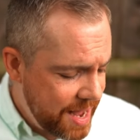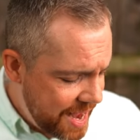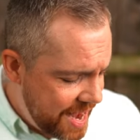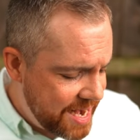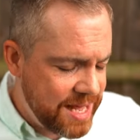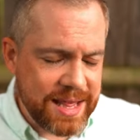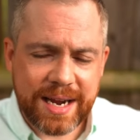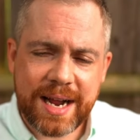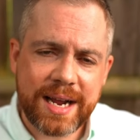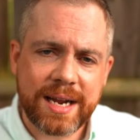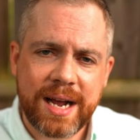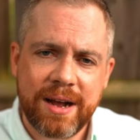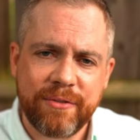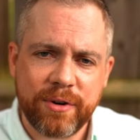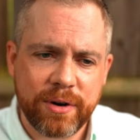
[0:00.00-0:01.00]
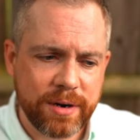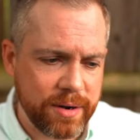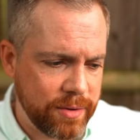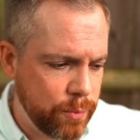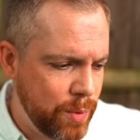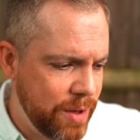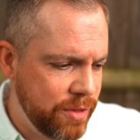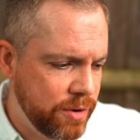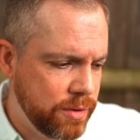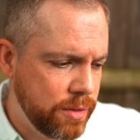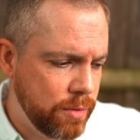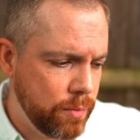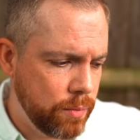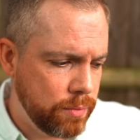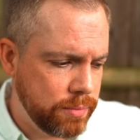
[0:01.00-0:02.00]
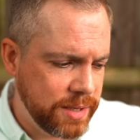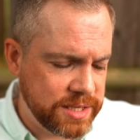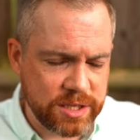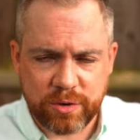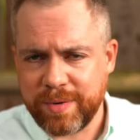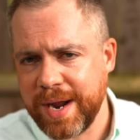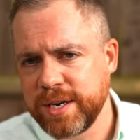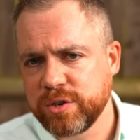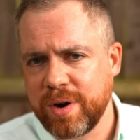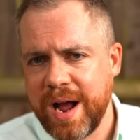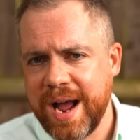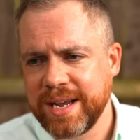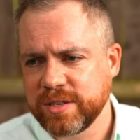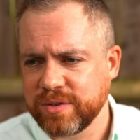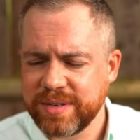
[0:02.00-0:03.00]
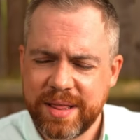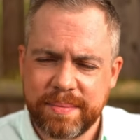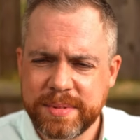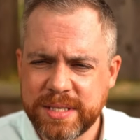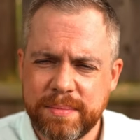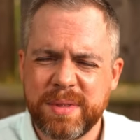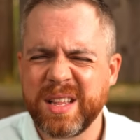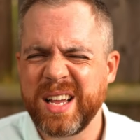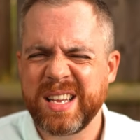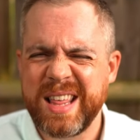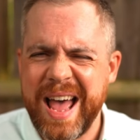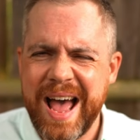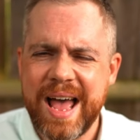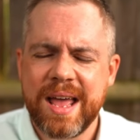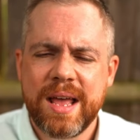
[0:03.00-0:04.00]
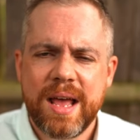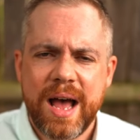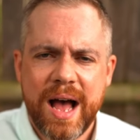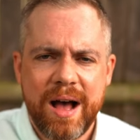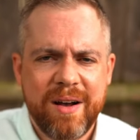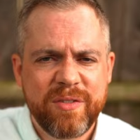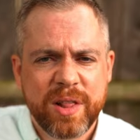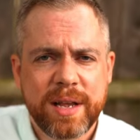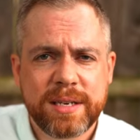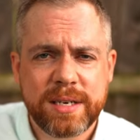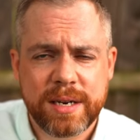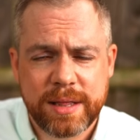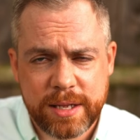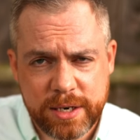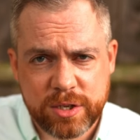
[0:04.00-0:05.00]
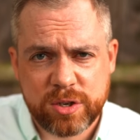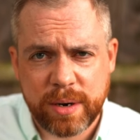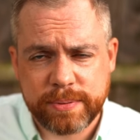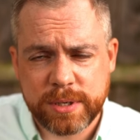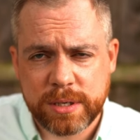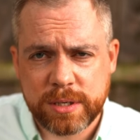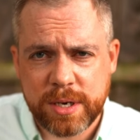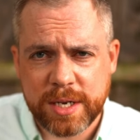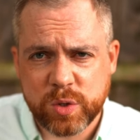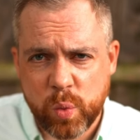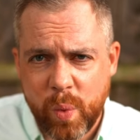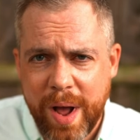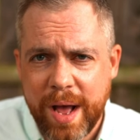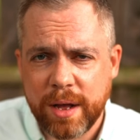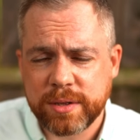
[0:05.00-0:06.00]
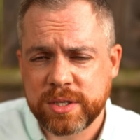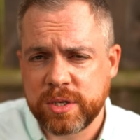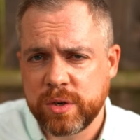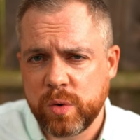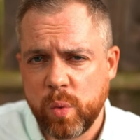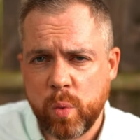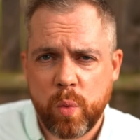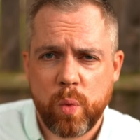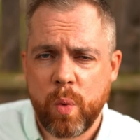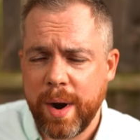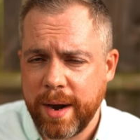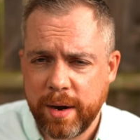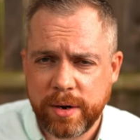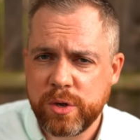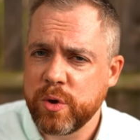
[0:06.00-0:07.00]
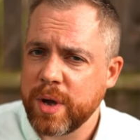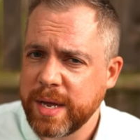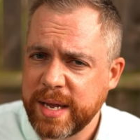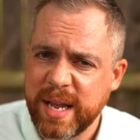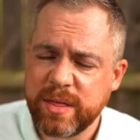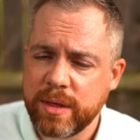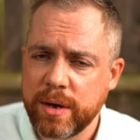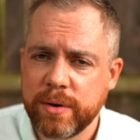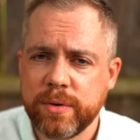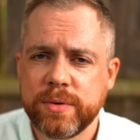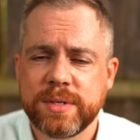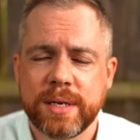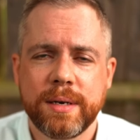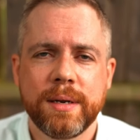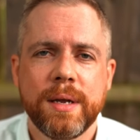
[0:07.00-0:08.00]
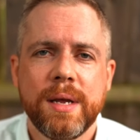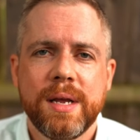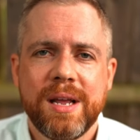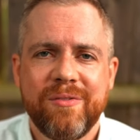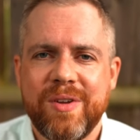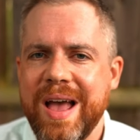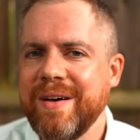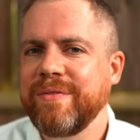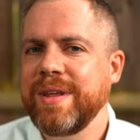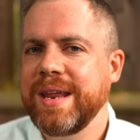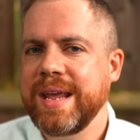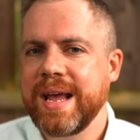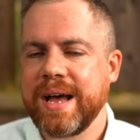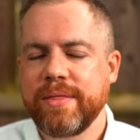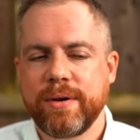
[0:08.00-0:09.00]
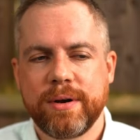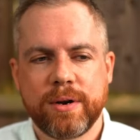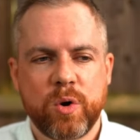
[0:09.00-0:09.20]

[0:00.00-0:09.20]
anything I covered or whether it's the Ranger Eyes or something like that, I'll have a link in the description as well to where you can get those. And if you have any other